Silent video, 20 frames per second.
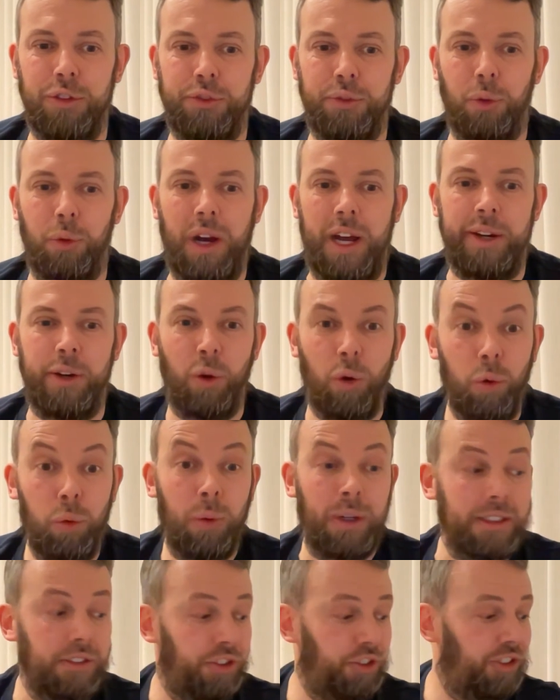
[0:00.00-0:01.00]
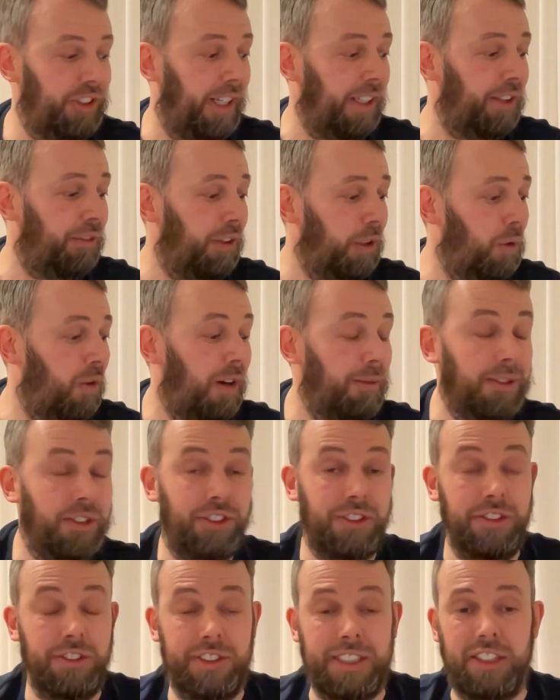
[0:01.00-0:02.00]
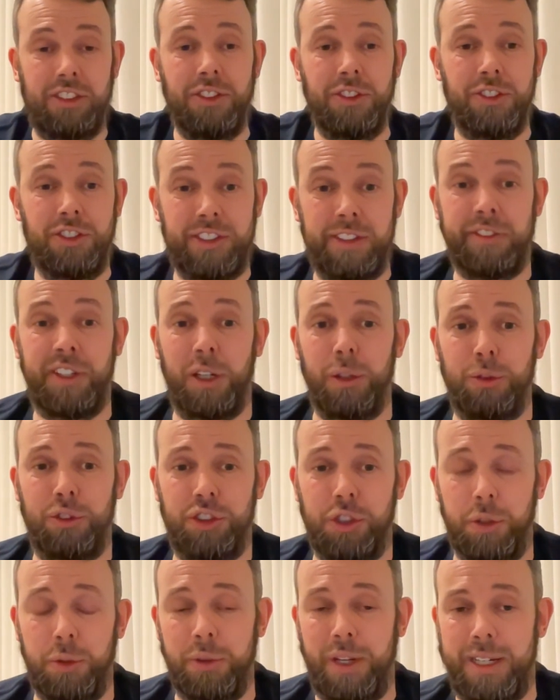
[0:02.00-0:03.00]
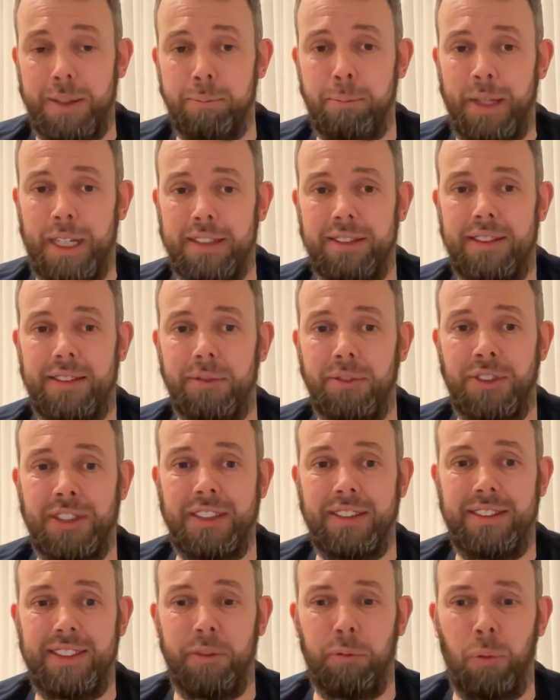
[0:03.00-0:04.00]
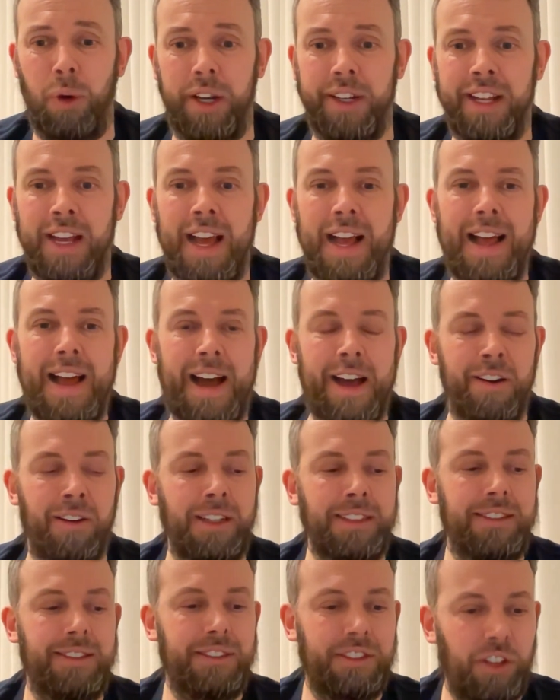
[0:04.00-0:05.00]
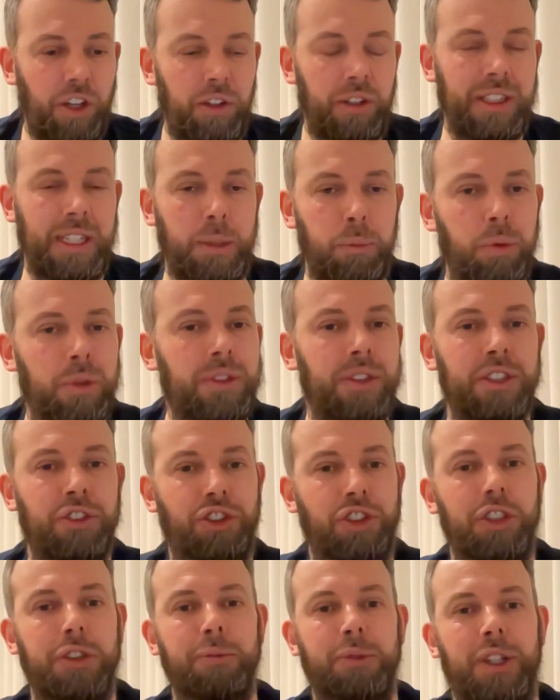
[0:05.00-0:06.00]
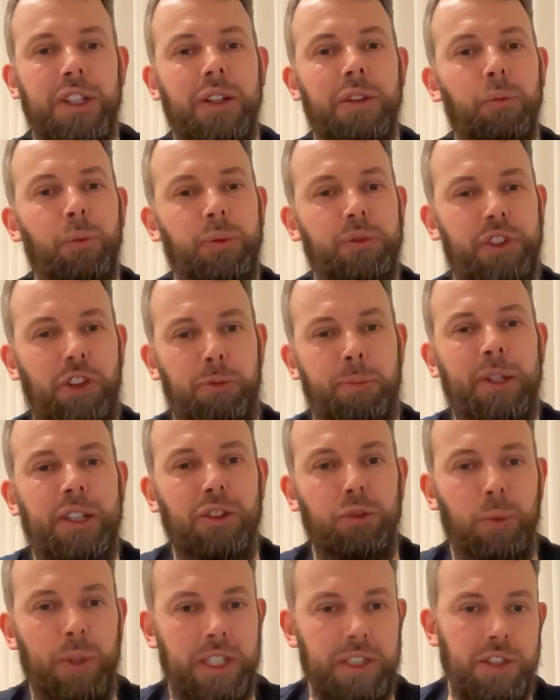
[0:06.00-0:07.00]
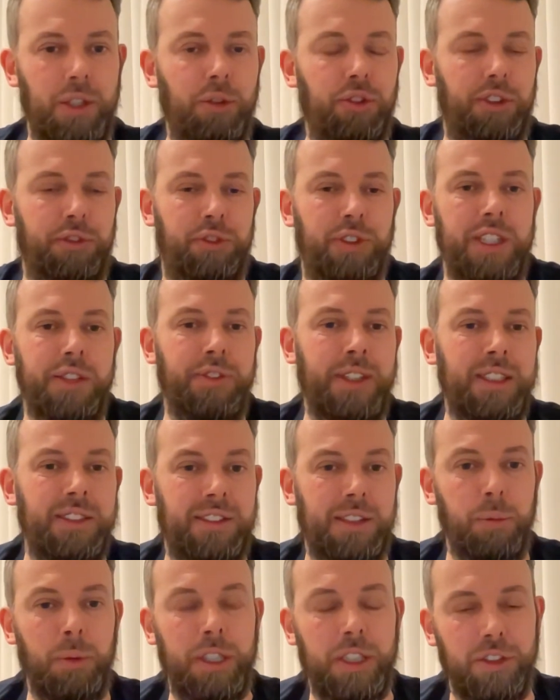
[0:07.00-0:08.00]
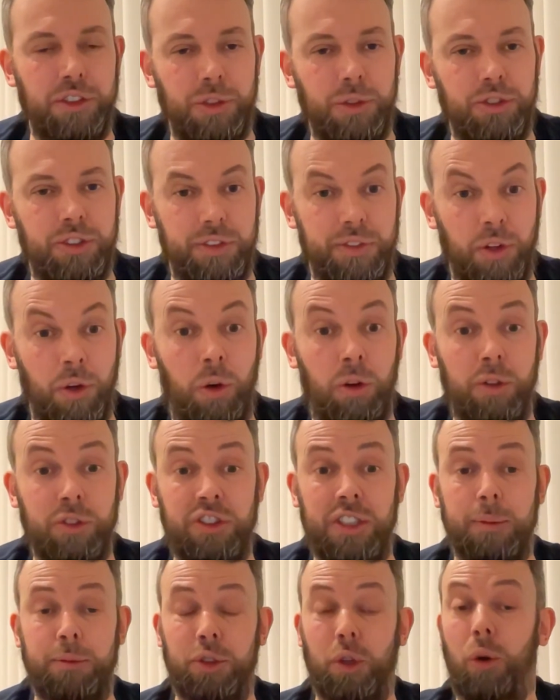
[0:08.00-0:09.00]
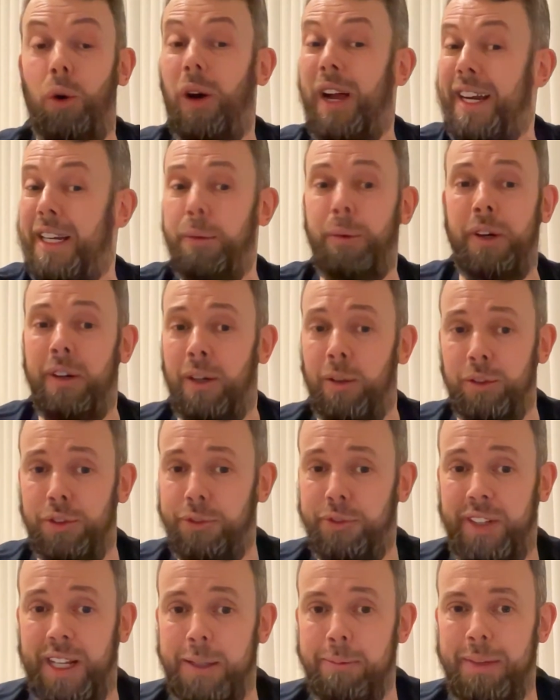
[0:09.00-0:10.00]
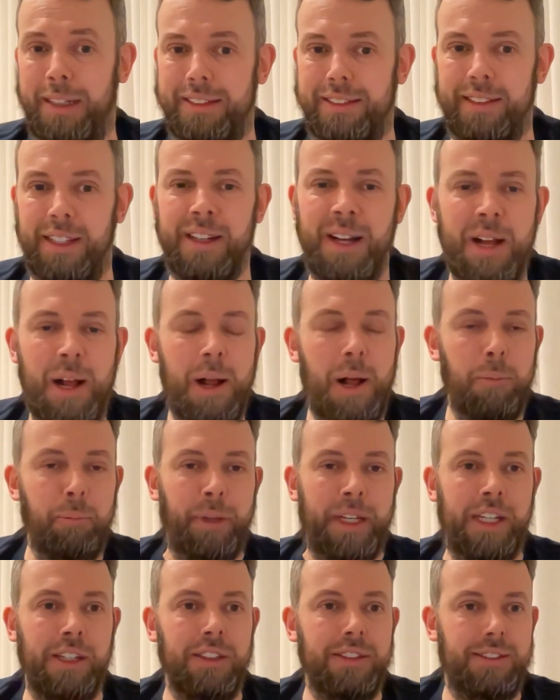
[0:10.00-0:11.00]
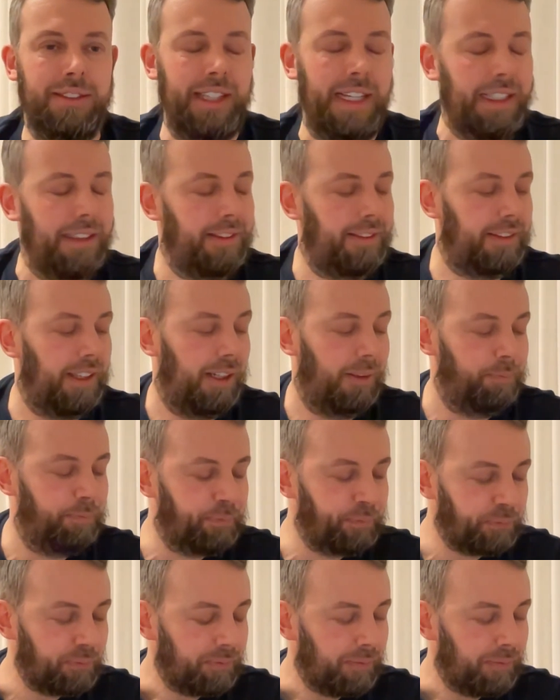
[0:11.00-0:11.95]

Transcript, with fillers: used for, and always check the requirements in section seven oh two in B S seven six seven one. And I certainly wouldn't assume that just because we can use it for E Vs that we could use it for hot tubs or anywhere else for that matter, because it's, um,